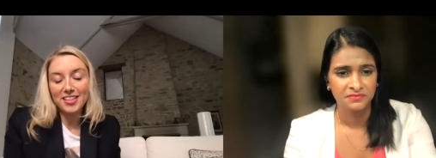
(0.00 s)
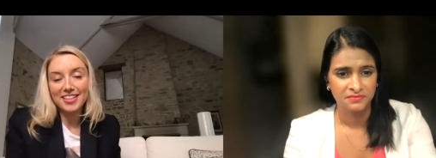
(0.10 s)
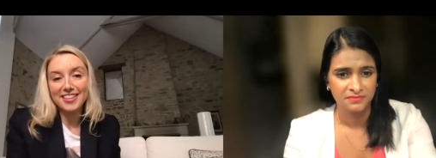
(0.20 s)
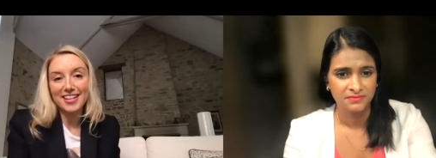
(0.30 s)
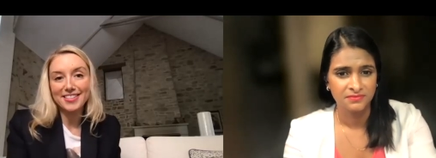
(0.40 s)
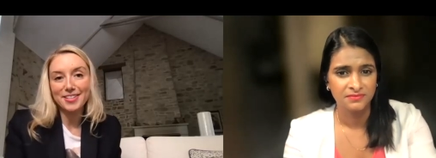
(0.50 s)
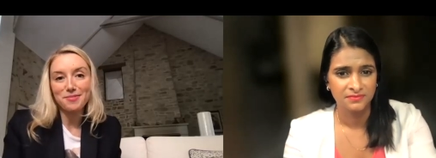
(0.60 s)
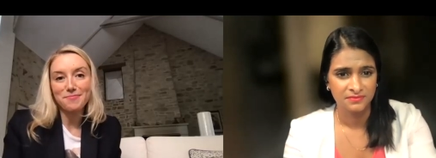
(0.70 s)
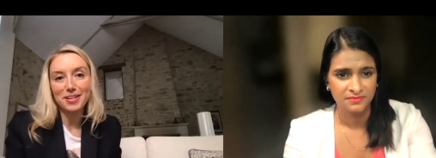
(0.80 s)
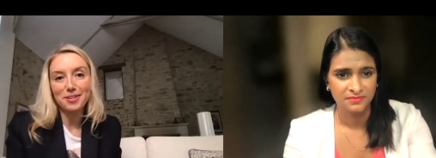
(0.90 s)
Speaker 1: that's going to
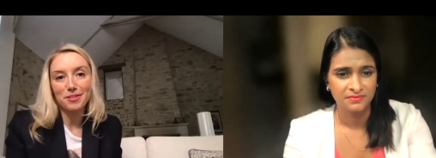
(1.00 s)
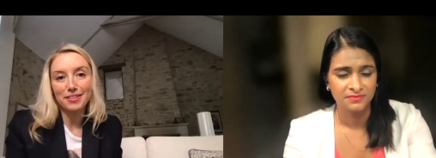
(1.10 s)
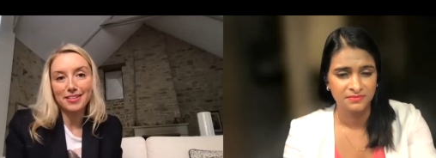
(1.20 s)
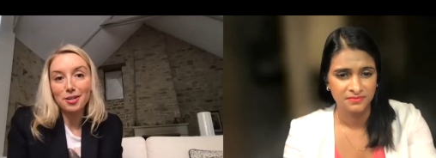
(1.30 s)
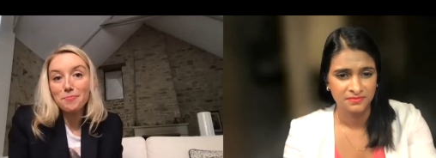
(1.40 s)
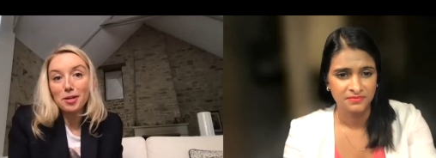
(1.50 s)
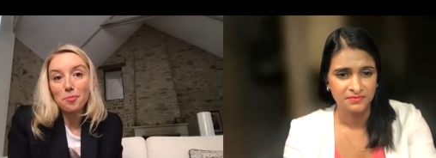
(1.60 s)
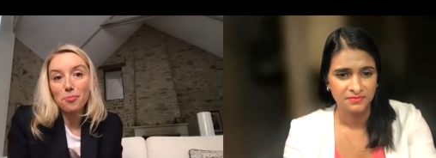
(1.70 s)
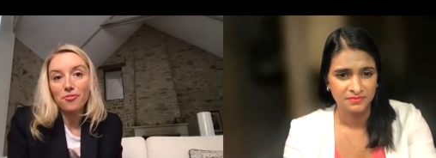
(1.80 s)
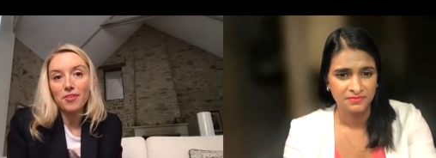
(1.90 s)
make that could make a
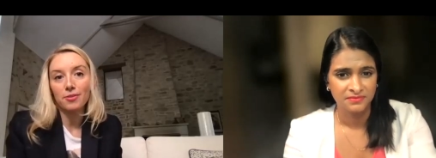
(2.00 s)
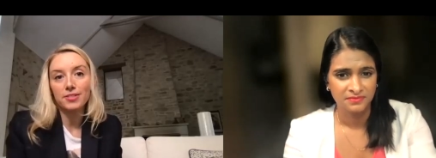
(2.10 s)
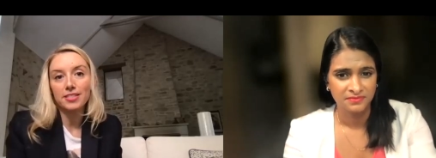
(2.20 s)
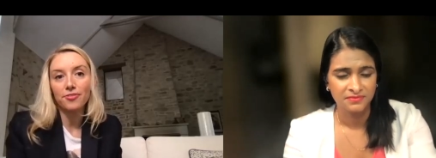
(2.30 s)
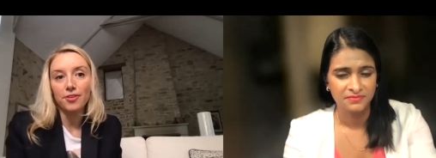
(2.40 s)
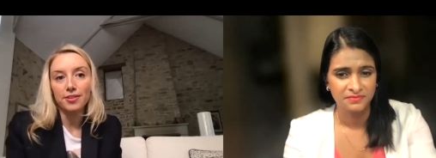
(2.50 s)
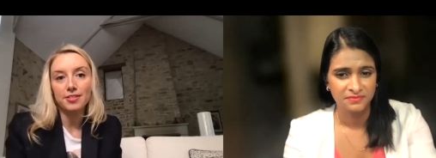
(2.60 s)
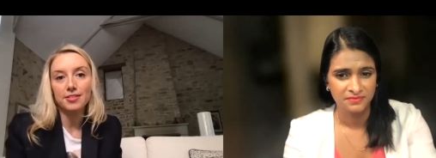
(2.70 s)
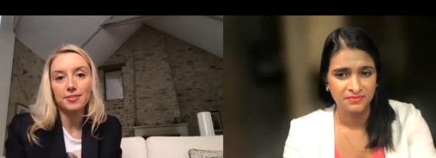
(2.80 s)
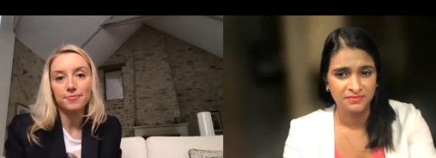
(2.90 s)
profound
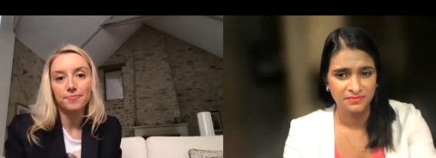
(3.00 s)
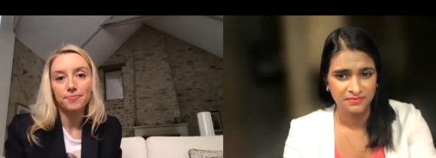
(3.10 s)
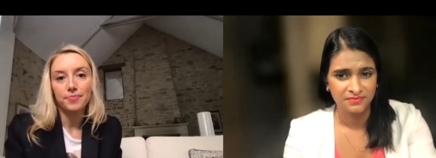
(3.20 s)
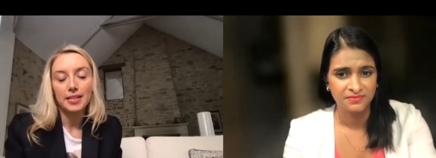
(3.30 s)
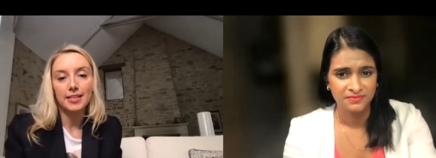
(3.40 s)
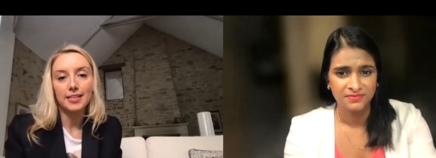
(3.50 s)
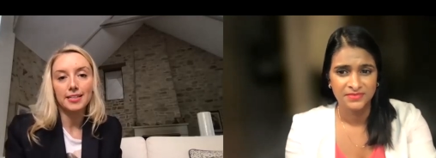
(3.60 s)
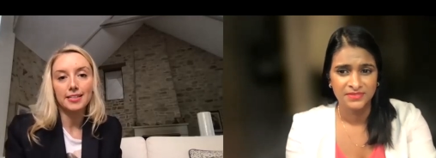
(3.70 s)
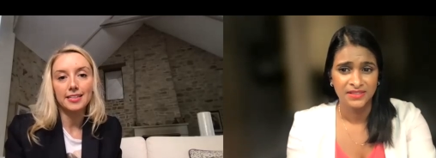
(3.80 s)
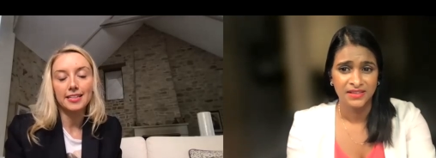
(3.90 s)
difference
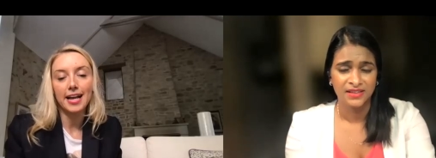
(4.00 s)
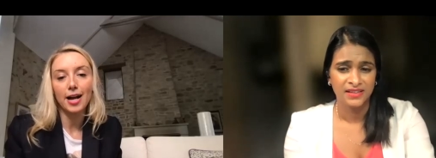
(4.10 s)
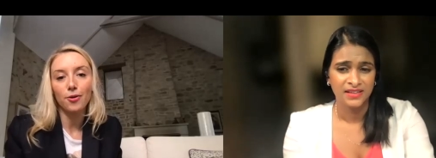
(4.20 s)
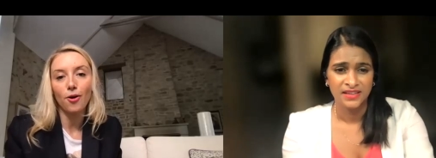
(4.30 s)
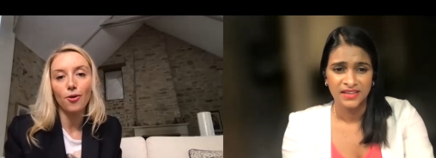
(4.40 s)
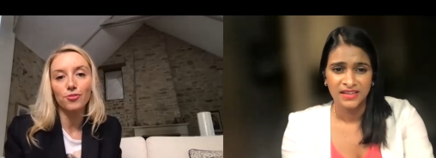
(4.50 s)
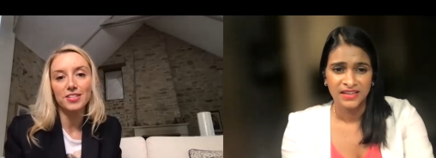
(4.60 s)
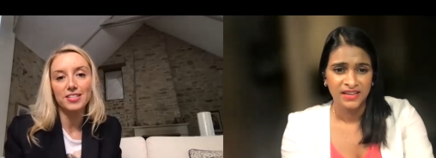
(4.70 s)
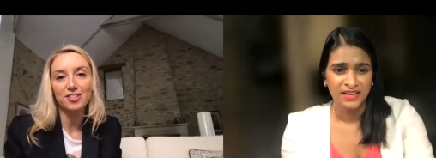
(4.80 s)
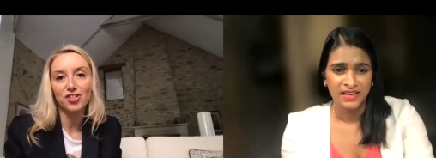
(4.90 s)
in in how all of
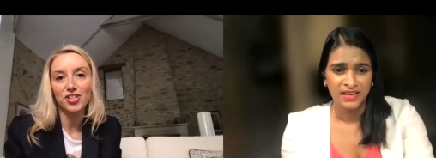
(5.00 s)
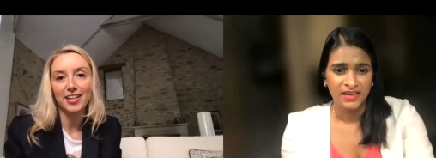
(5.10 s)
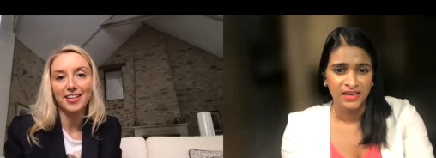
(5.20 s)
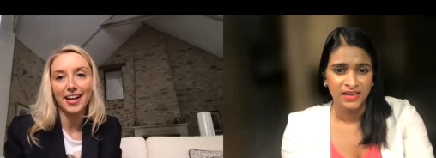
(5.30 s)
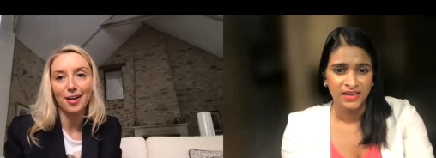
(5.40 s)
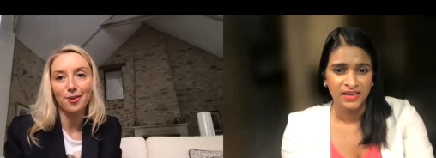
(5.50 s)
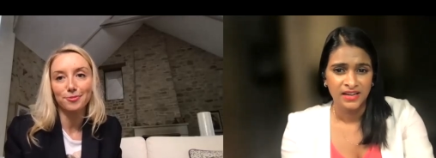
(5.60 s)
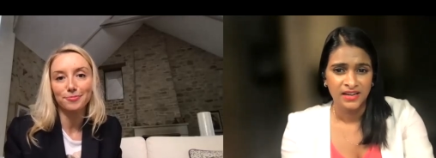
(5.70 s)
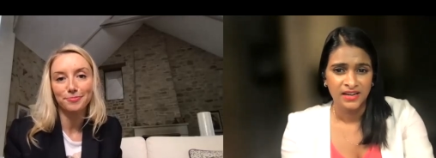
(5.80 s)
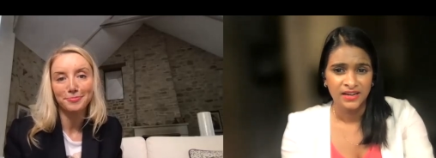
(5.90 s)
this is shaking out
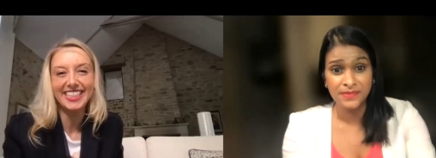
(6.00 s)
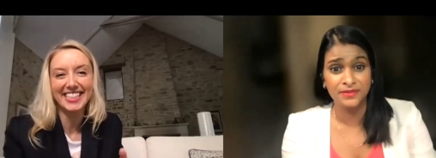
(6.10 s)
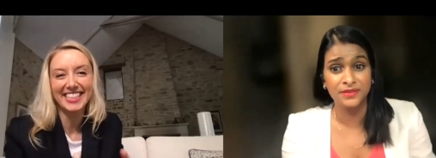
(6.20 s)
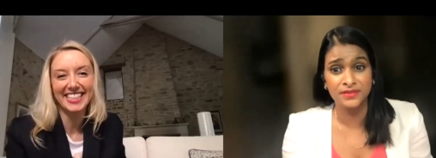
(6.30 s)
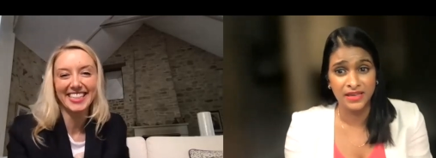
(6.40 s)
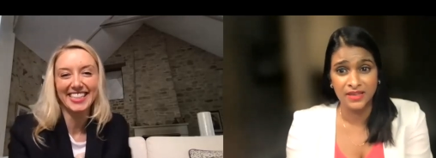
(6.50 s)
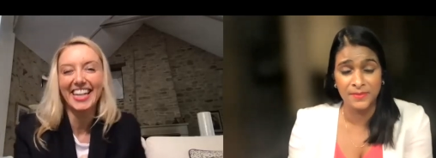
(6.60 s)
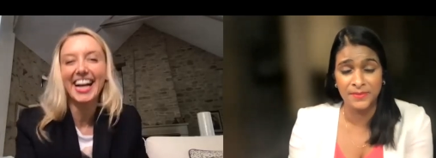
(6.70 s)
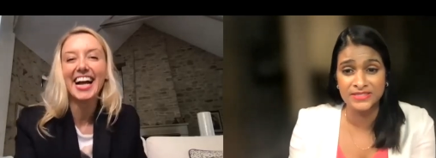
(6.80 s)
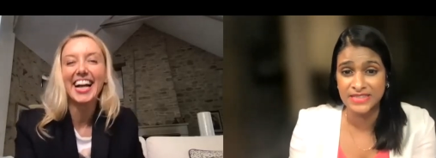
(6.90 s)

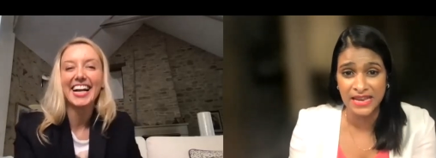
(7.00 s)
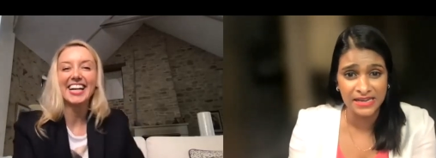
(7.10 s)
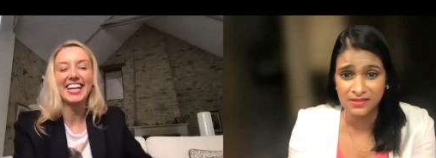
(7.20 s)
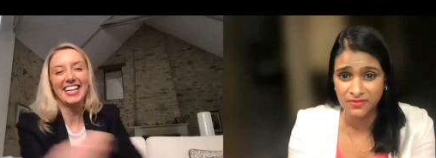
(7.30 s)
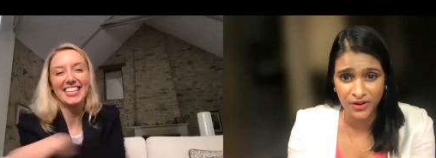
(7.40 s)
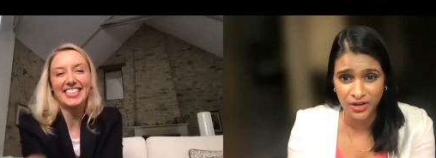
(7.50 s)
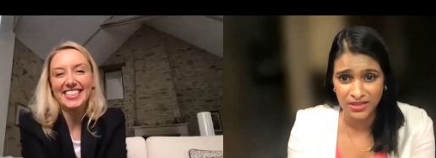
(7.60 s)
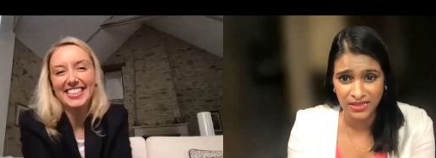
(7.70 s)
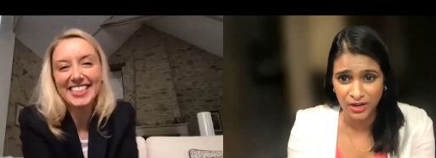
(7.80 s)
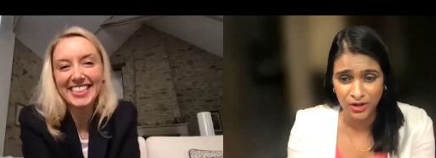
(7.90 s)
Speaker 2: absolutely i mean the data is
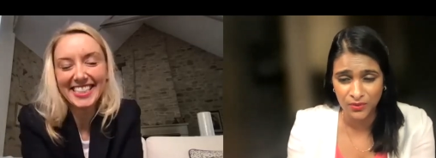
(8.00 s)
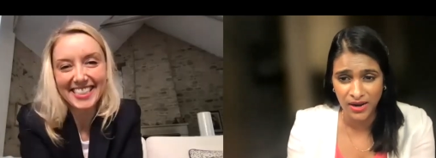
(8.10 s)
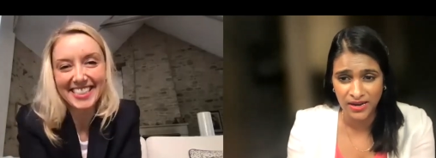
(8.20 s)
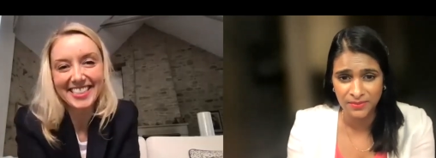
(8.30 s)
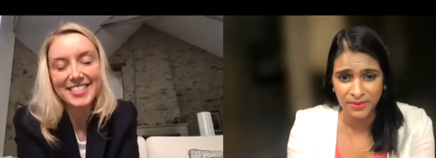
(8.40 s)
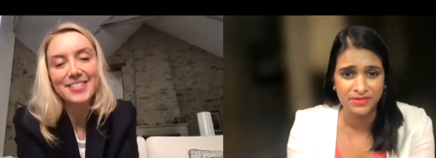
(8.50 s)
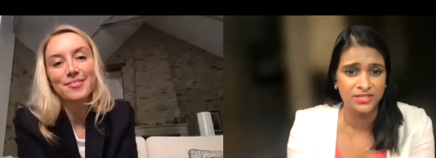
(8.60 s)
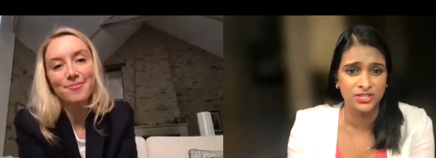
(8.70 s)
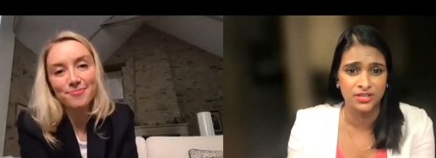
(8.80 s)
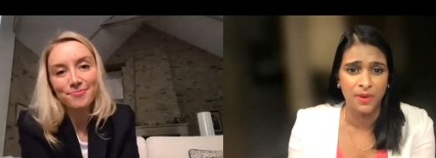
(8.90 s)
very clear right
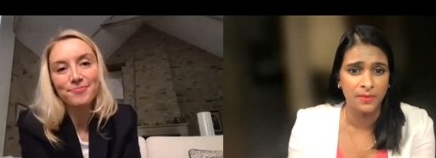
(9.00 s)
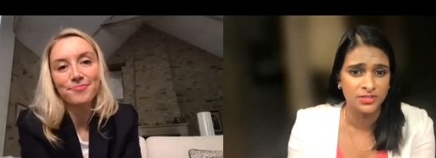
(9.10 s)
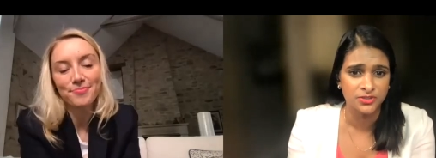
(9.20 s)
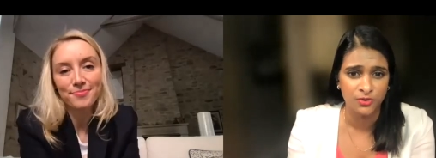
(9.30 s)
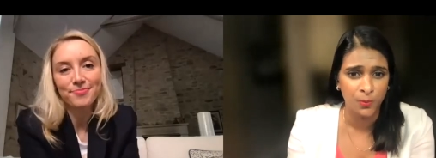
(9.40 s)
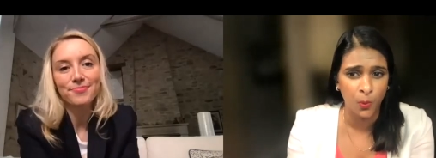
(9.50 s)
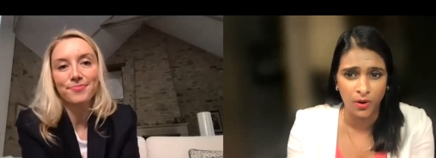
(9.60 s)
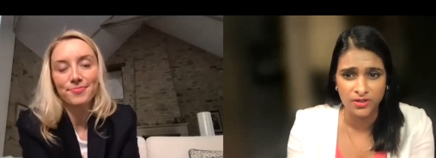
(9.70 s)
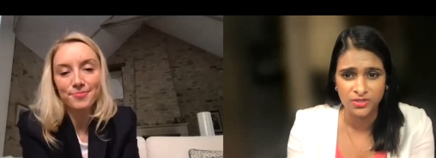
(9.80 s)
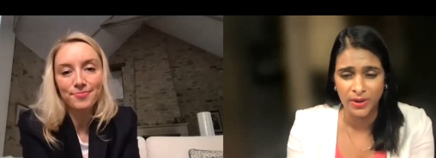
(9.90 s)
bcg published a
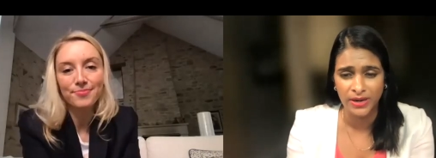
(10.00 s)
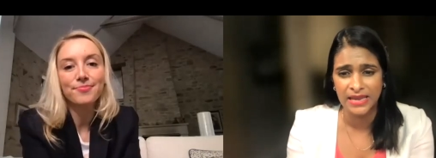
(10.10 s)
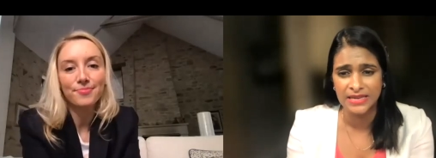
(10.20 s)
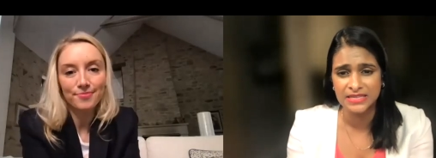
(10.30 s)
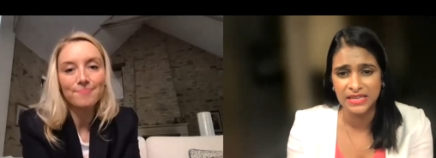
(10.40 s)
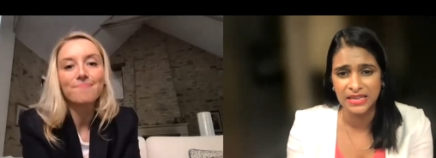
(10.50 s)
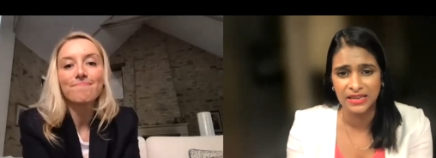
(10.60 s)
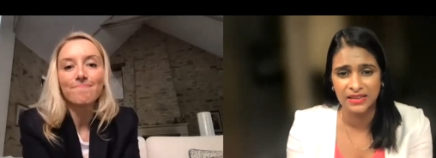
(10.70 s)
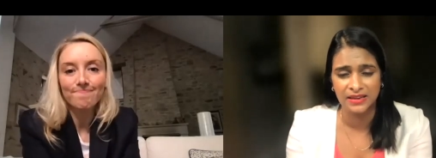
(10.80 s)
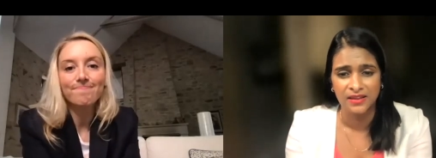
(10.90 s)
report in
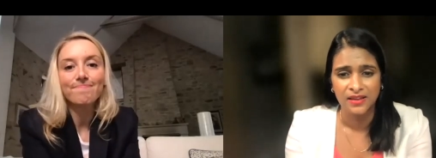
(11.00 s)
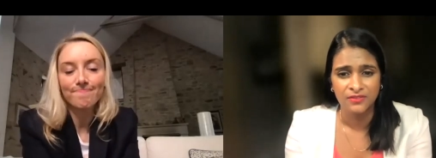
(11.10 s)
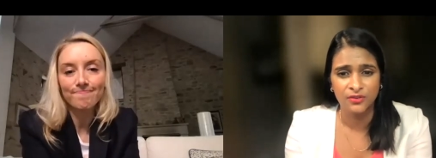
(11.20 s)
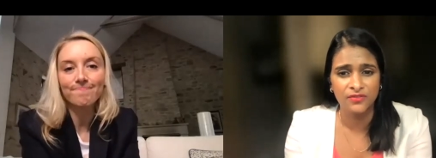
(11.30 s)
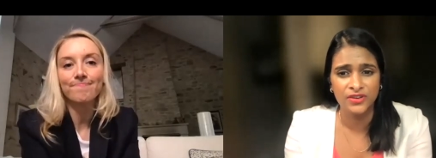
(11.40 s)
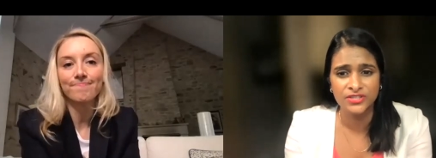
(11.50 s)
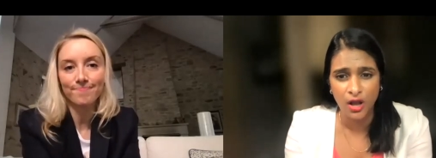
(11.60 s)
2018 that for every mm.